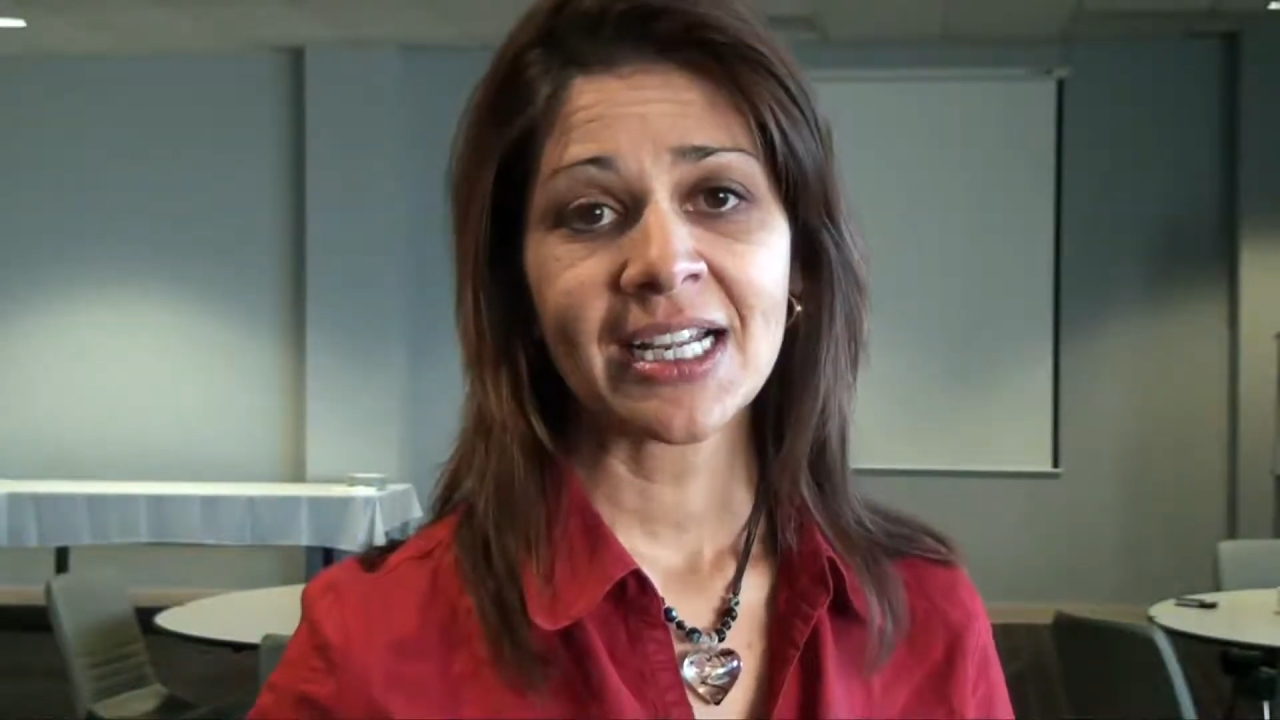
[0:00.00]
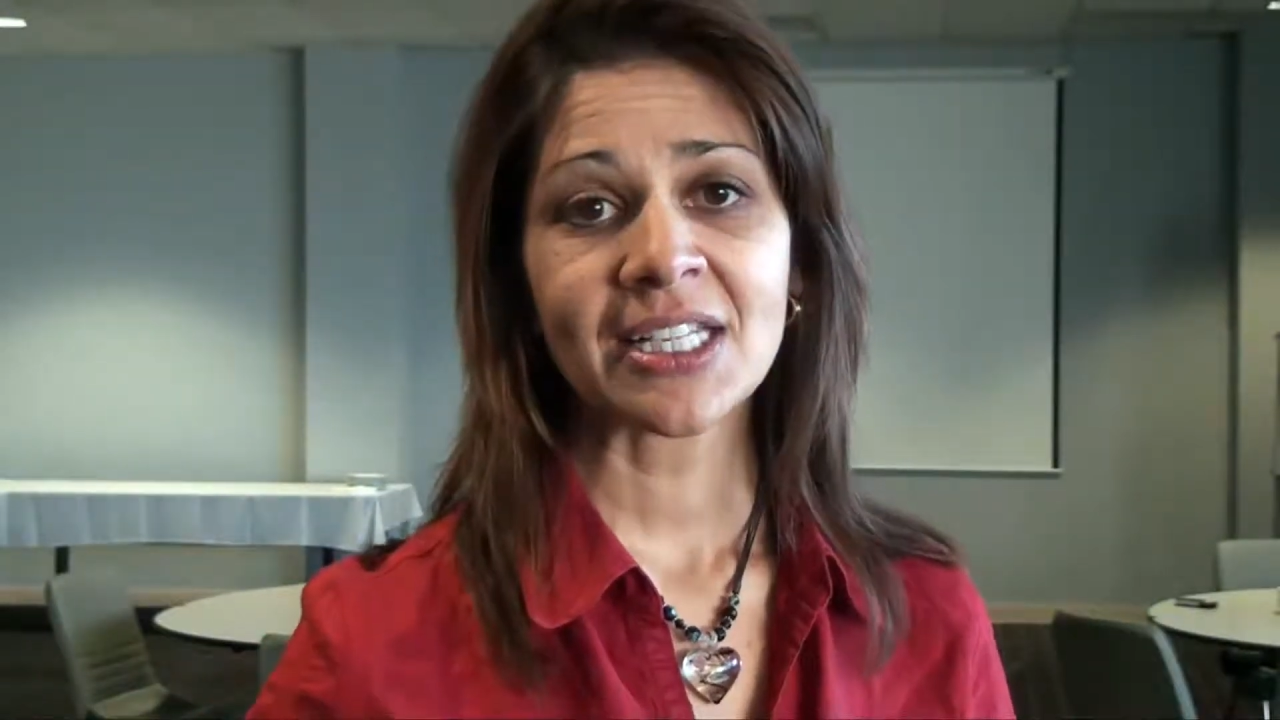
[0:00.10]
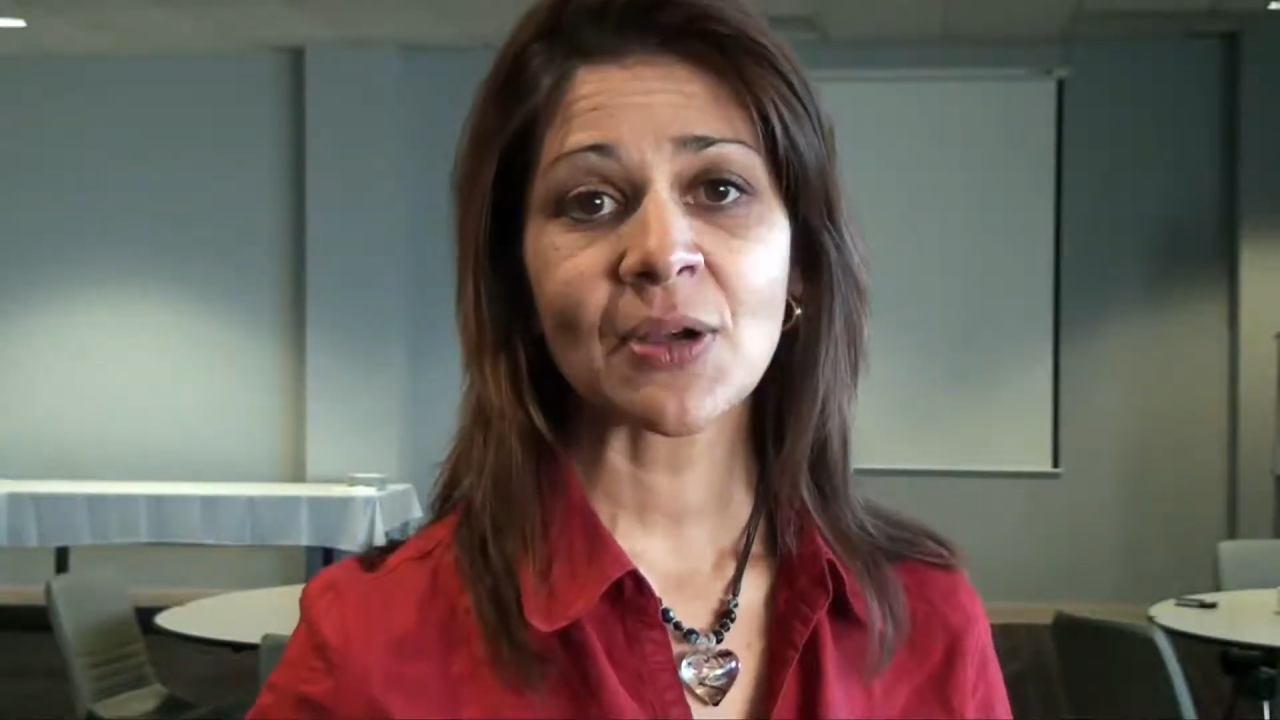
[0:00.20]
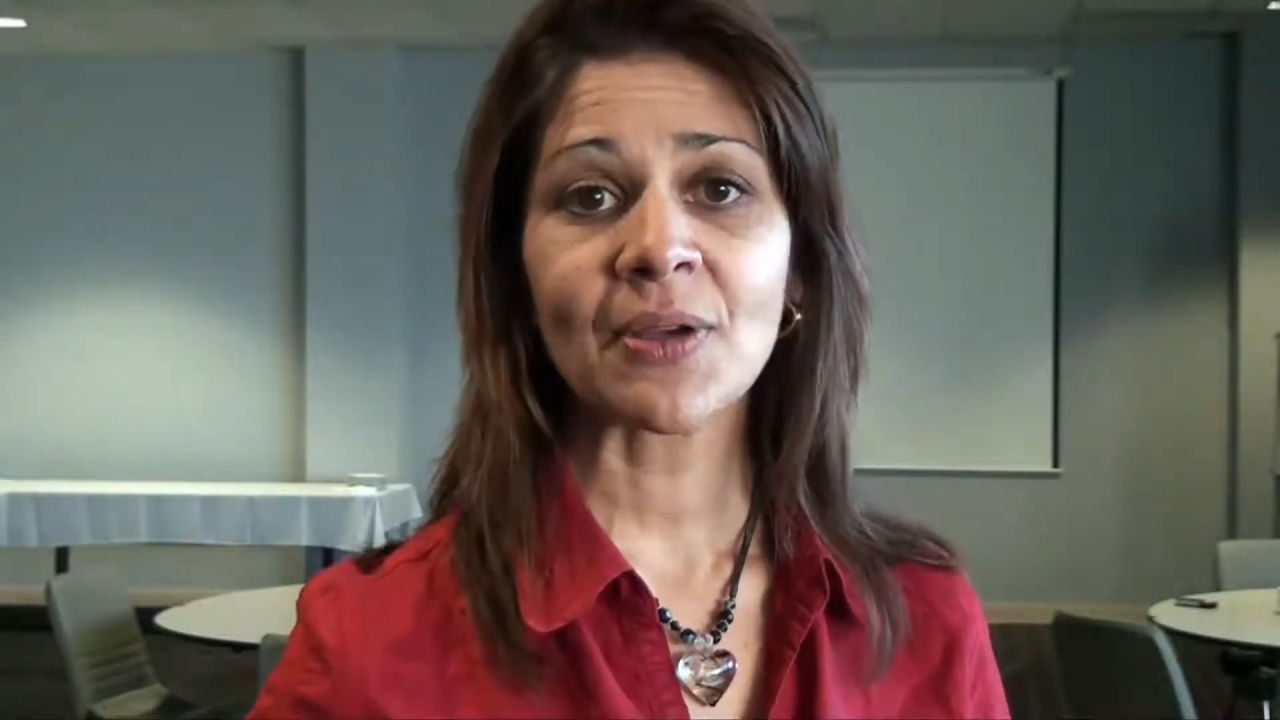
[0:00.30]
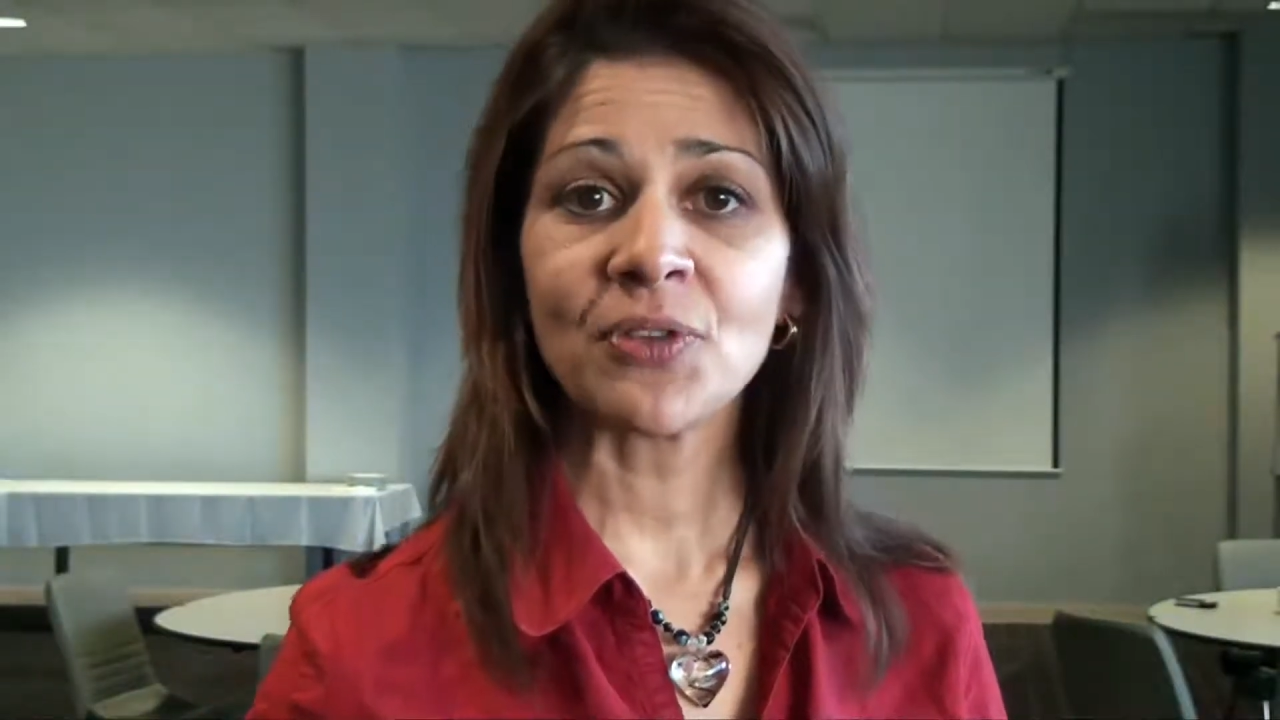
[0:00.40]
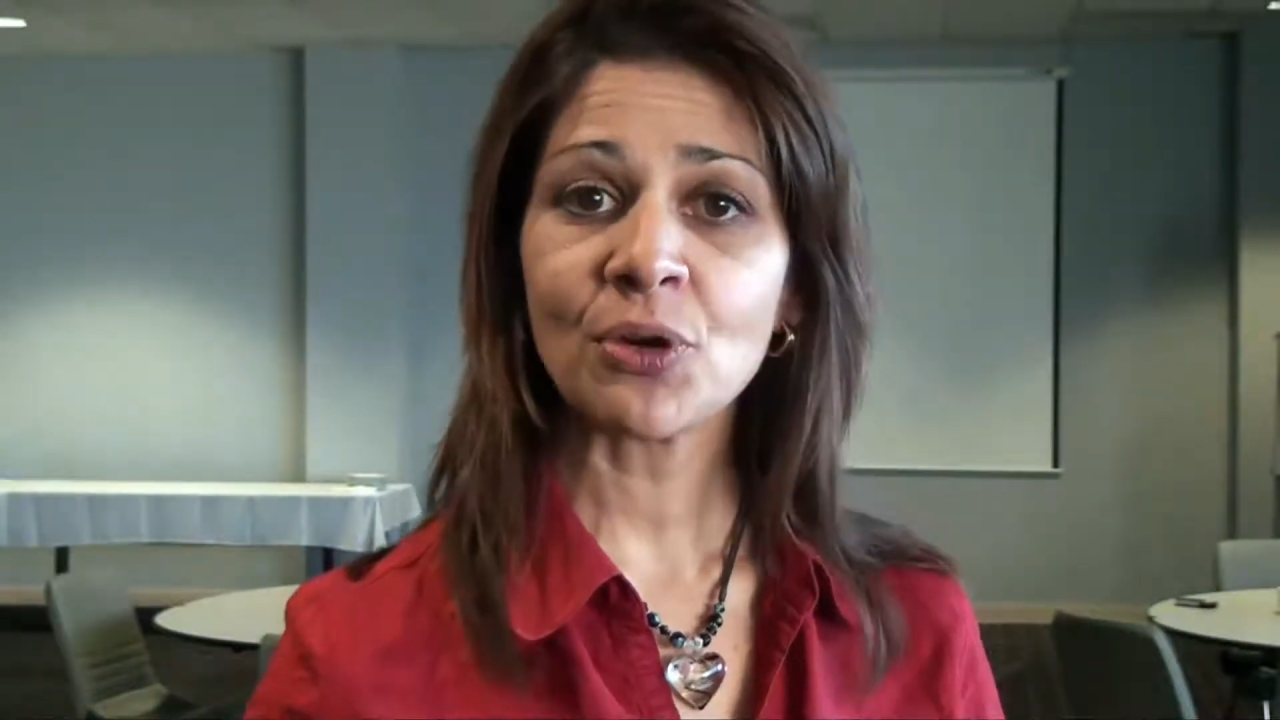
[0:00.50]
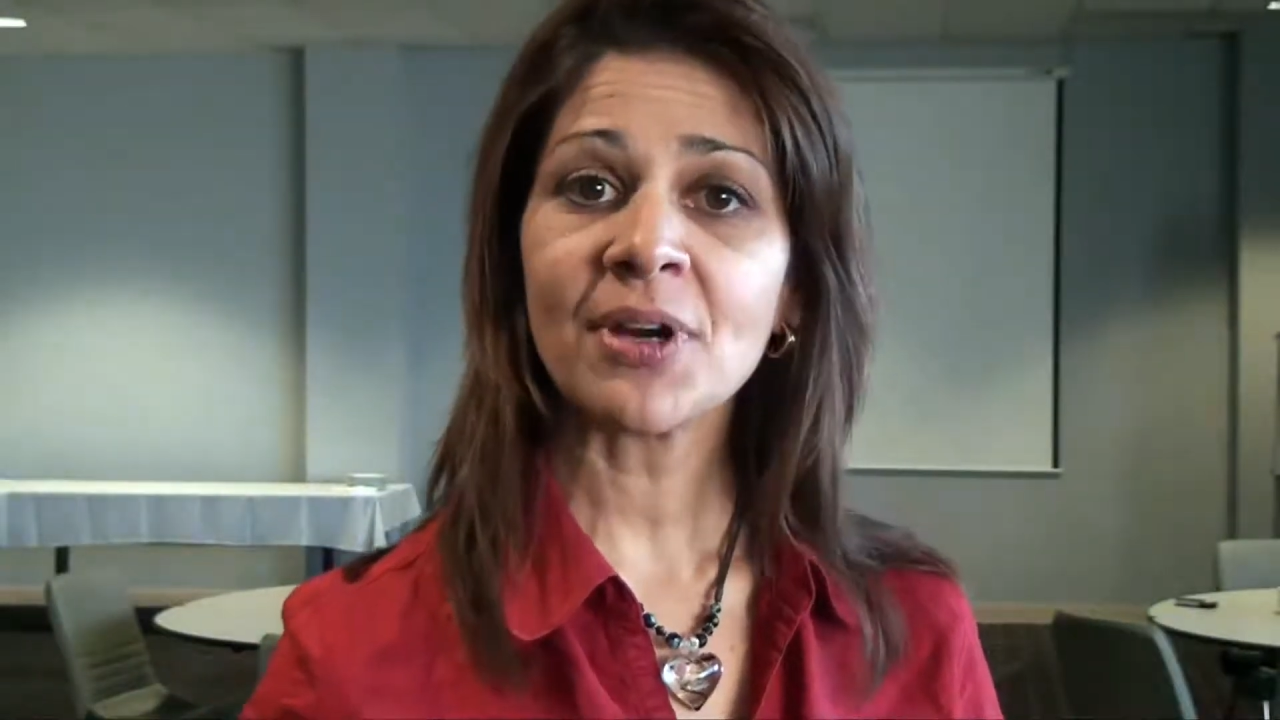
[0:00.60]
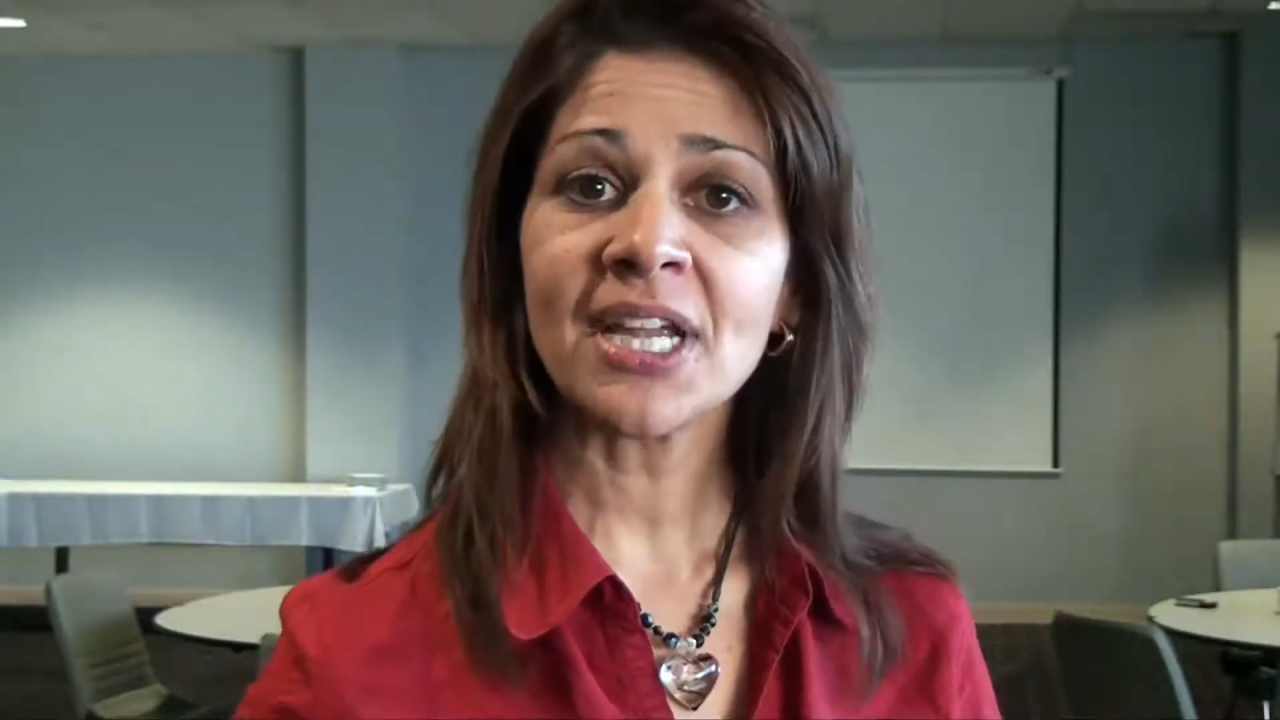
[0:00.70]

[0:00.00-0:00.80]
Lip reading: So if you're